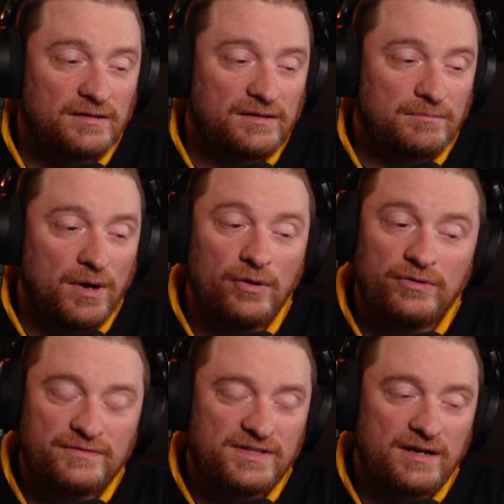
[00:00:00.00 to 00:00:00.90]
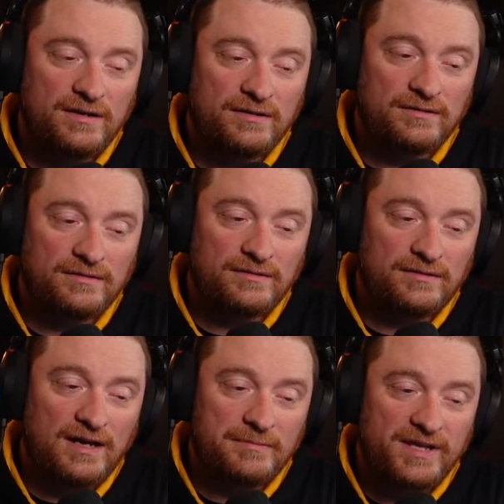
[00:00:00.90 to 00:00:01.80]
motives there.
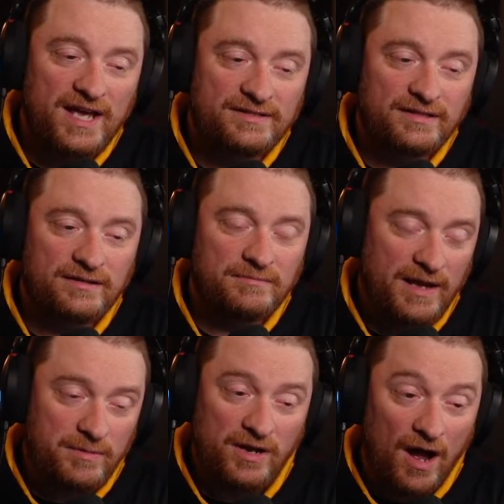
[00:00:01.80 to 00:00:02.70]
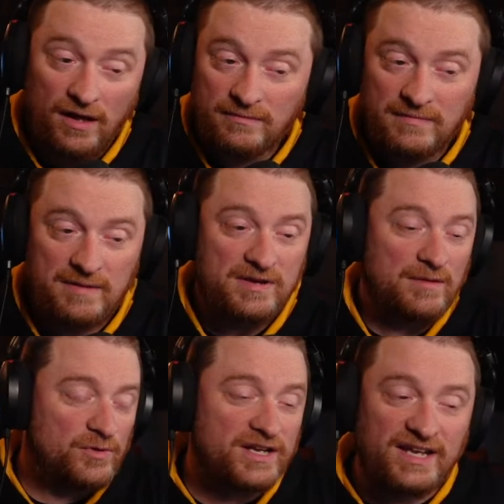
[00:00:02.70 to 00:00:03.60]
I'm guessing. Maybe not. Maybe
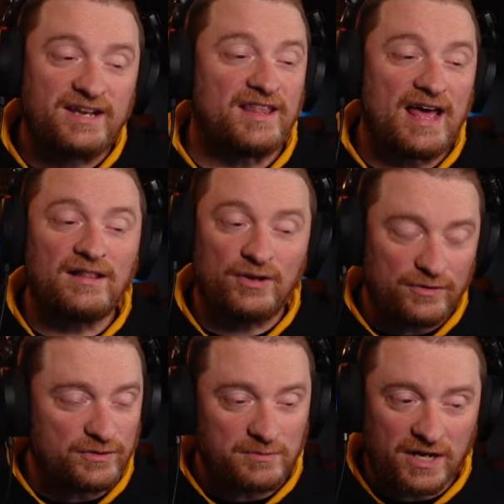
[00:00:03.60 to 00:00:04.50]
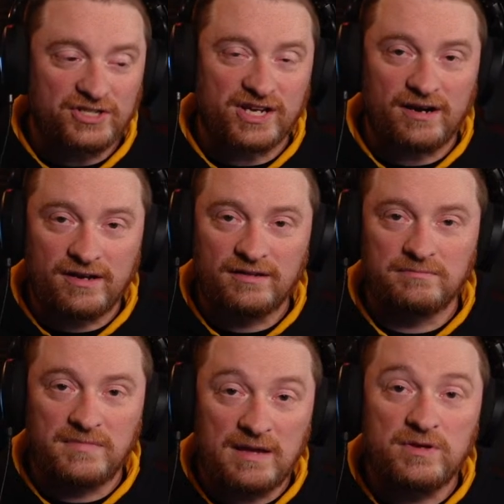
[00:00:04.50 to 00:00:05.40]
I'm reading into that a little too much, Gary.
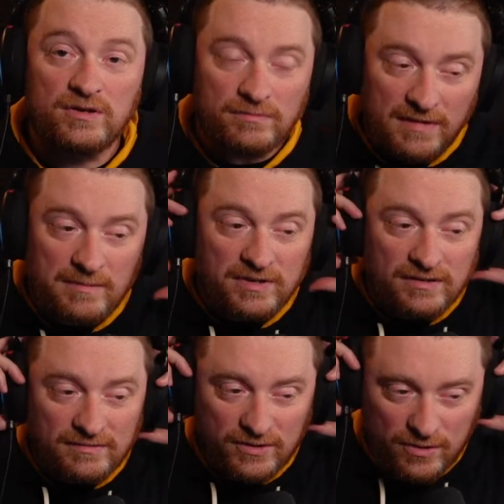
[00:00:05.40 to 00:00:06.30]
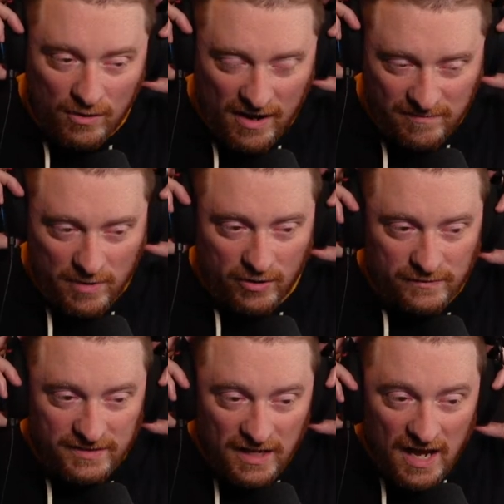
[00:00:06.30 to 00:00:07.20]
Maybe you don't have
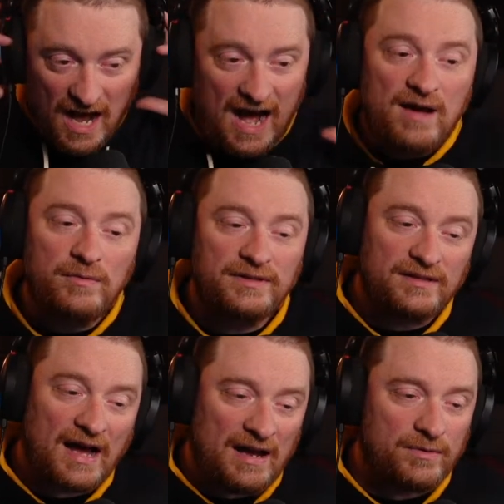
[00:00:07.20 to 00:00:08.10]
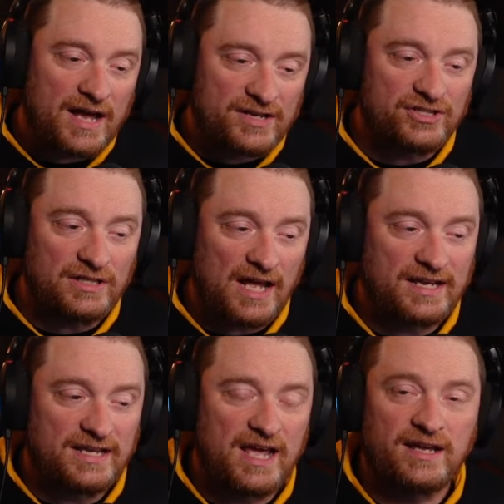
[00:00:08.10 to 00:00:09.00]
motives. I would actually like
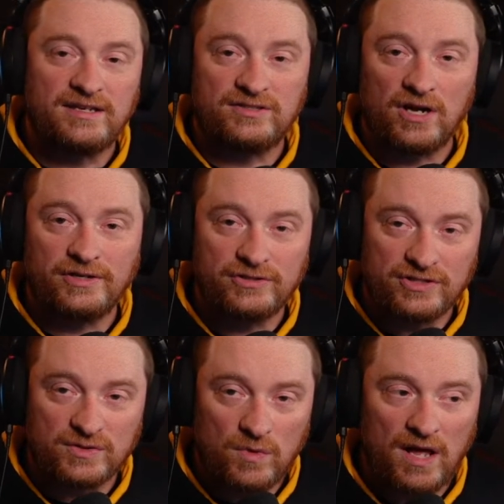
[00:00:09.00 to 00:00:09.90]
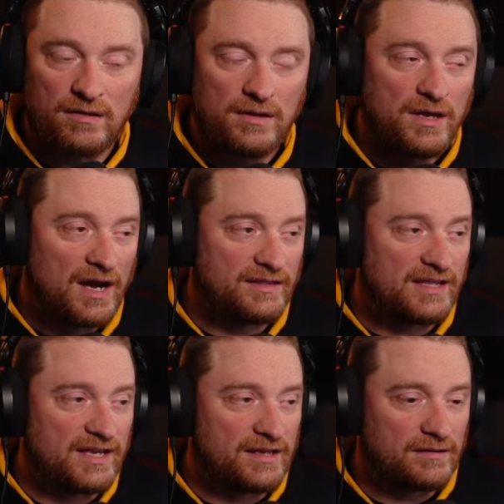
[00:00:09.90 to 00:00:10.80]
a Yankees Dodgers as well. I
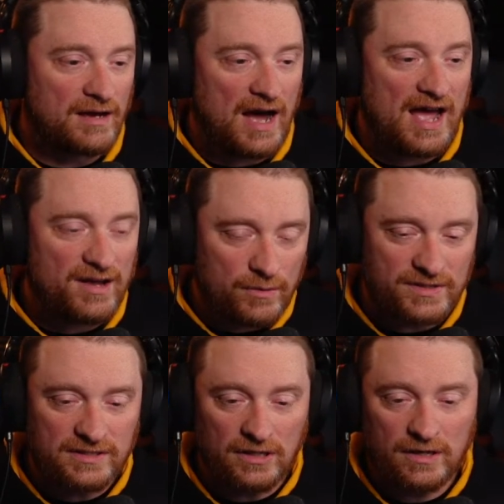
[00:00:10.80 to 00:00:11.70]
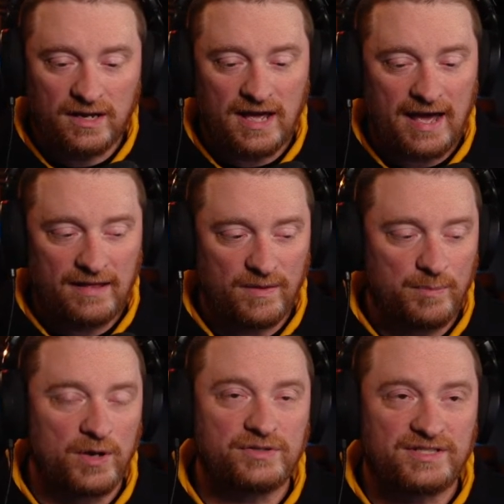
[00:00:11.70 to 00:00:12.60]
think I always look at the
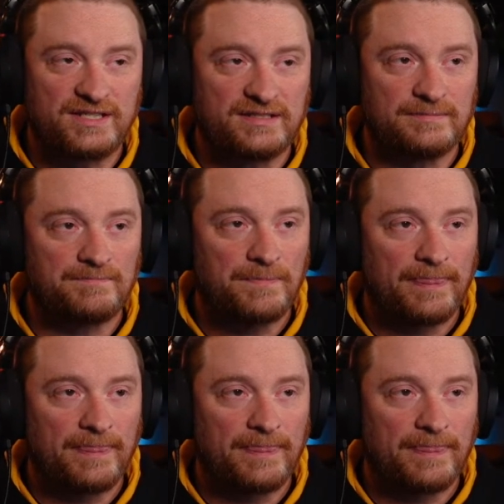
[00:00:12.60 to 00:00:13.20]
postseason